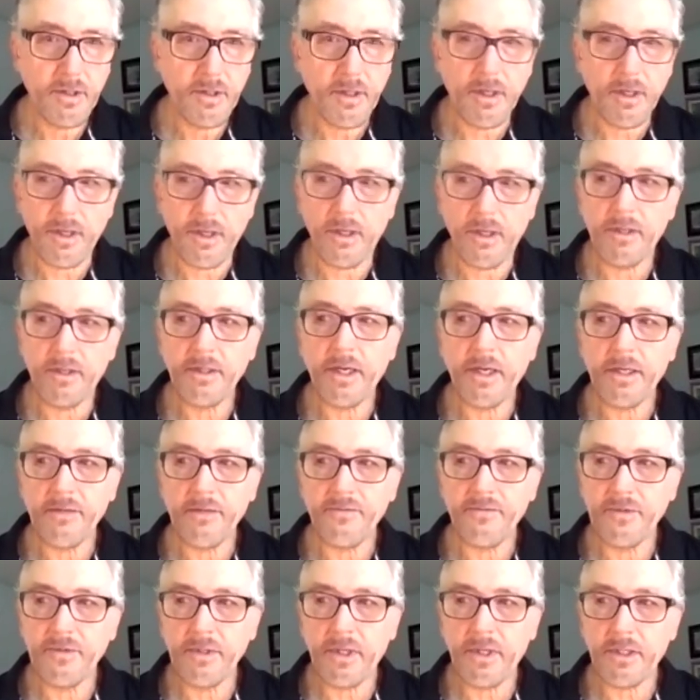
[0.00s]
a lot
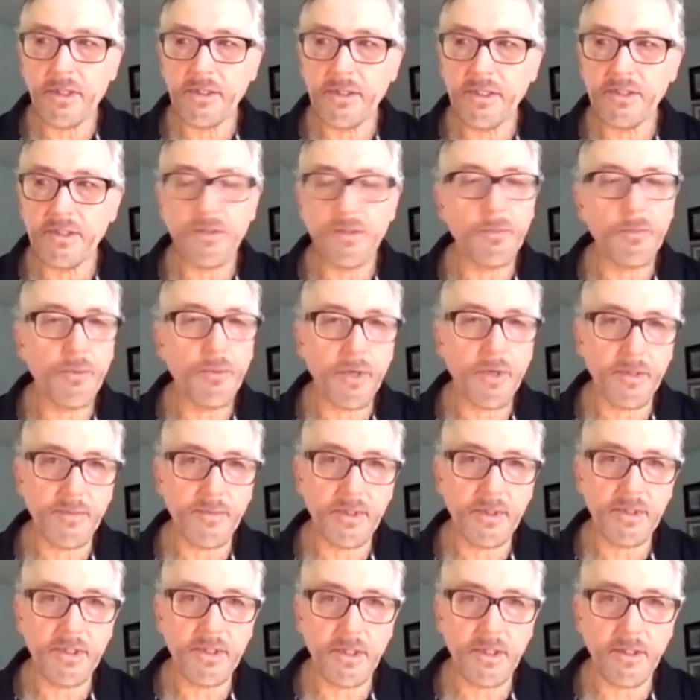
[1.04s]
of
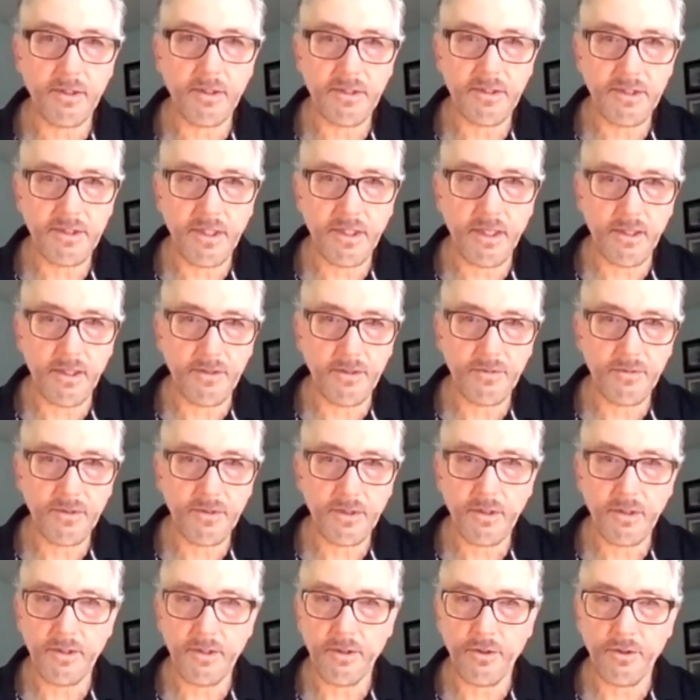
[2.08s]
disappointment in ourselves
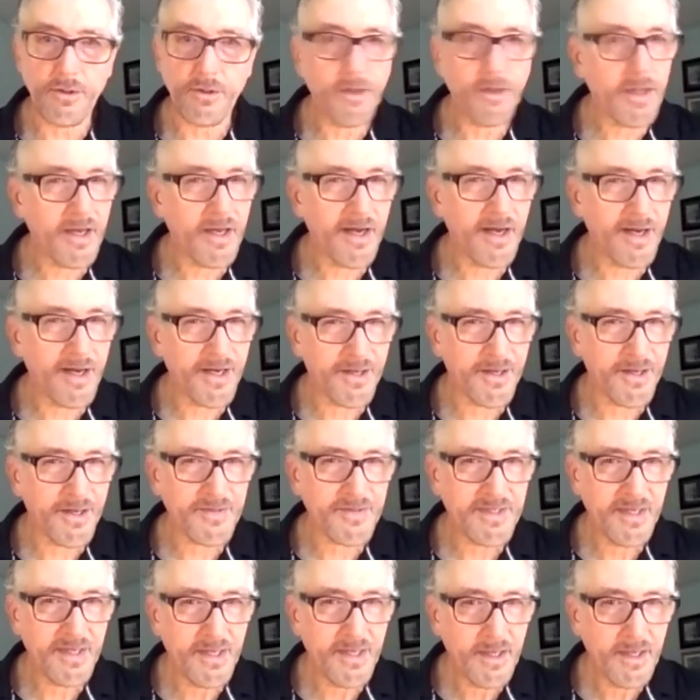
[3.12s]
and in our lives.